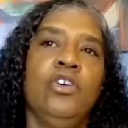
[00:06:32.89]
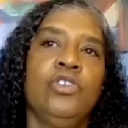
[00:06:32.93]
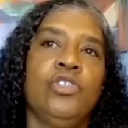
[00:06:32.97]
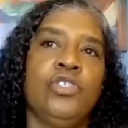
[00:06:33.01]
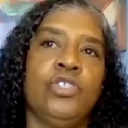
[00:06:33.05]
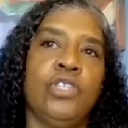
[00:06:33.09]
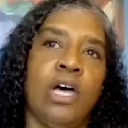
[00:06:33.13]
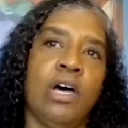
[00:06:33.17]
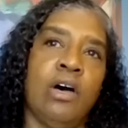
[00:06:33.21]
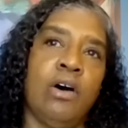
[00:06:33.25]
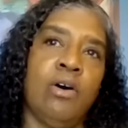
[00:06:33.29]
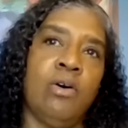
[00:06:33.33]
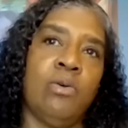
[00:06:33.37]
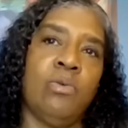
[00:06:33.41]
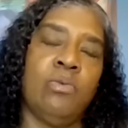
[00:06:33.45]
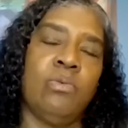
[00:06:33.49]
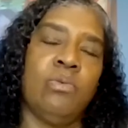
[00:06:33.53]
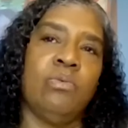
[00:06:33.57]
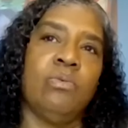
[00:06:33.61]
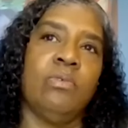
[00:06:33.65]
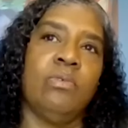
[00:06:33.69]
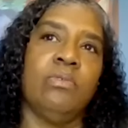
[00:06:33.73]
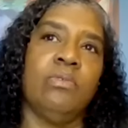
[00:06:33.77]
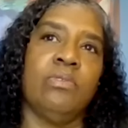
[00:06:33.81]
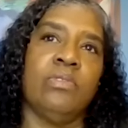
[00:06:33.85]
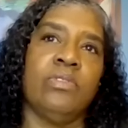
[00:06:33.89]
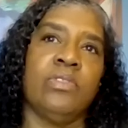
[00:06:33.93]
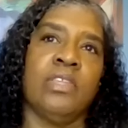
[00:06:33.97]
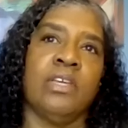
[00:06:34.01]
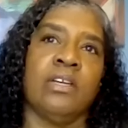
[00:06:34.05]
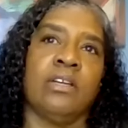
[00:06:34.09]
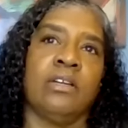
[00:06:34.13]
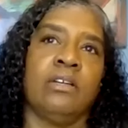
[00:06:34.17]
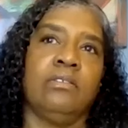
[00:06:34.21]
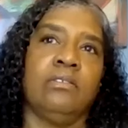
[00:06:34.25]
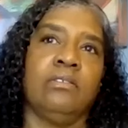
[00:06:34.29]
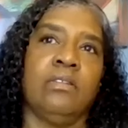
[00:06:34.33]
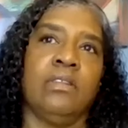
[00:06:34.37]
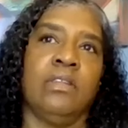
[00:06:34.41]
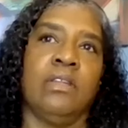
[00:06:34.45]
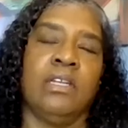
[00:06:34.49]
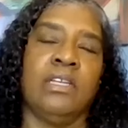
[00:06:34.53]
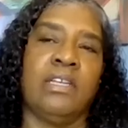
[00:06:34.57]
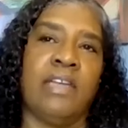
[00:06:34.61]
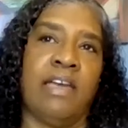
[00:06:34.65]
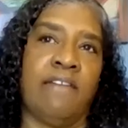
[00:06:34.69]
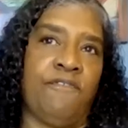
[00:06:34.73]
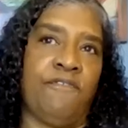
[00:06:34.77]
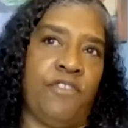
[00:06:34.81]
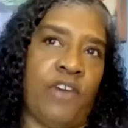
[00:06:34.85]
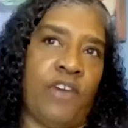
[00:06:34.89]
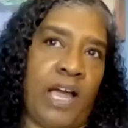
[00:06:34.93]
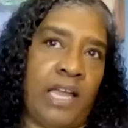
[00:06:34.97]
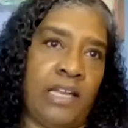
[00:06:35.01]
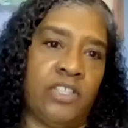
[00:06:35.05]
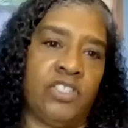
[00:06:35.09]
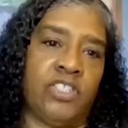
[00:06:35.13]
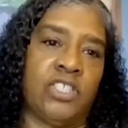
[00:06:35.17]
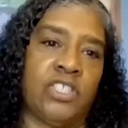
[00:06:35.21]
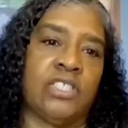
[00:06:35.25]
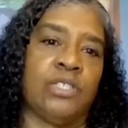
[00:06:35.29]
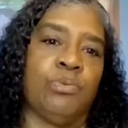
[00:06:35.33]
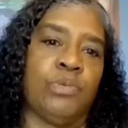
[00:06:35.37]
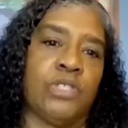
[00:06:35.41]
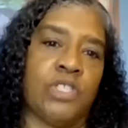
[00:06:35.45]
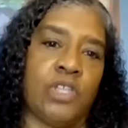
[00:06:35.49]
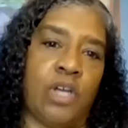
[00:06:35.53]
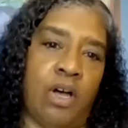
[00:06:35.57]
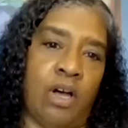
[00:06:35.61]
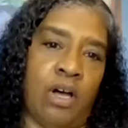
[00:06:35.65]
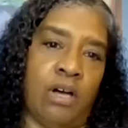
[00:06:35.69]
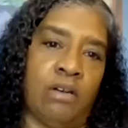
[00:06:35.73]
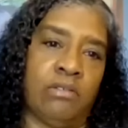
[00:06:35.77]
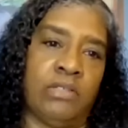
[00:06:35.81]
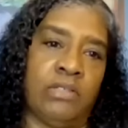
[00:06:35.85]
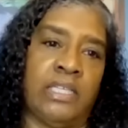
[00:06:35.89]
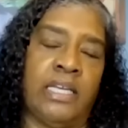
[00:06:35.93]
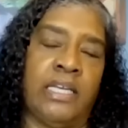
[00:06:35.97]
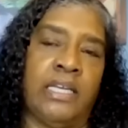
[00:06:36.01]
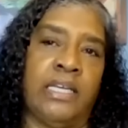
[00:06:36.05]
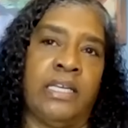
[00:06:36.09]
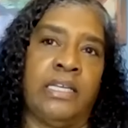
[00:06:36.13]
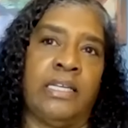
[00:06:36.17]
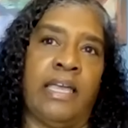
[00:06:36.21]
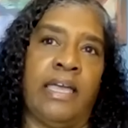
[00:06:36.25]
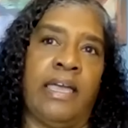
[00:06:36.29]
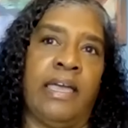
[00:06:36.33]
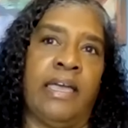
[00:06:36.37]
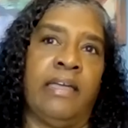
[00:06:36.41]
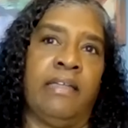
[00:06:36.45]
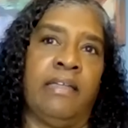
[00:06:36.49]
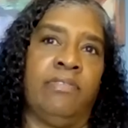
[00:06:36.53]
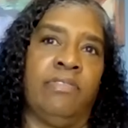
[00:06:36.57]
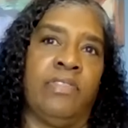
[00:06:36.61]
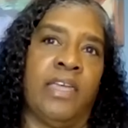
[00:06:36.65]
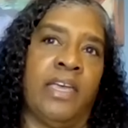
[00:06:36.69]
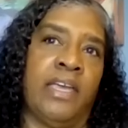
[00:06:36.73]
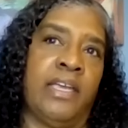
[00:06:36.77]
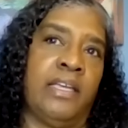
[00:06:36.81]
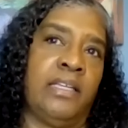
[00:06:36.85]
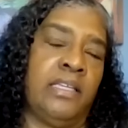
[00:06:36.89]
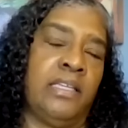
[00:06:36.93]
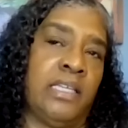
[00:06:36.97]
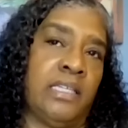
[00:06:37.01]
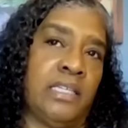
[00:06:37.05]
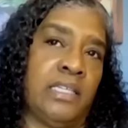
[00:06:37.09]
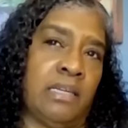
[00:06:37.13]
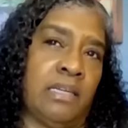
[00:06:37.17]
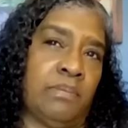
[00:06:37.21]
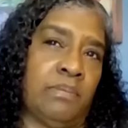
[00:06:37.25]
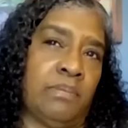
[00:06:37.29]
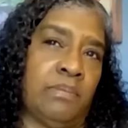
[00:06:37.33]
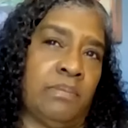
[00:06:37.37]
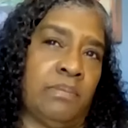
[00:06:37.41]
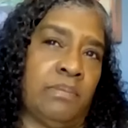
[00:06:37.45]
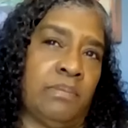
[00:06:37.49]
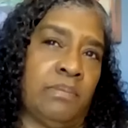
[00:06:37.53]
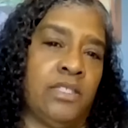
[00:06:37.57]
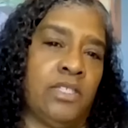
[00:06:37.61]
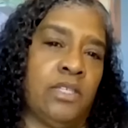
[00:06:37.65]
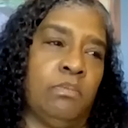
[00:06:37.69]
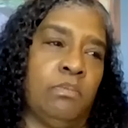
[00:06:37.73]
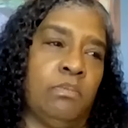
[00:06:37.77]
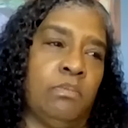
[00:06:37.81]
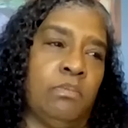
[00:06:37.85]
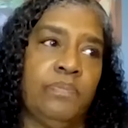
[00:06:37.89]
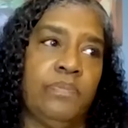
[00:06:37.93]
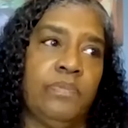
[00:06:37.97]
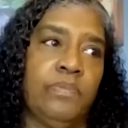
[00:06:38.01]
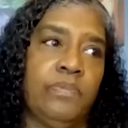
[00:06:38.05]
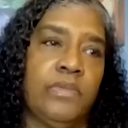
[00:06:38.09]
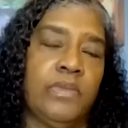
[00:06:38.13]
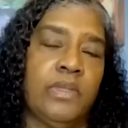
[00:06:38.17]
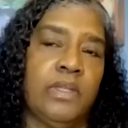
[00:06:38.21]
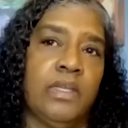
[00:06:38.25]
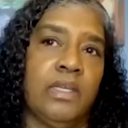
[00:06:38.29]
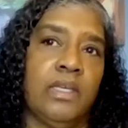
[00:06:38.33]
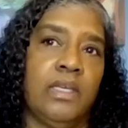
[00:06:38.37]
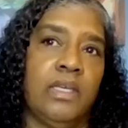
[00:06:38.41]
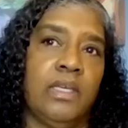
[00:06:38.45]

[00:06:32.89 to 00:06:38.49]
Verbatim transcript: So the nephrologist was called in, and they ended up saying to me,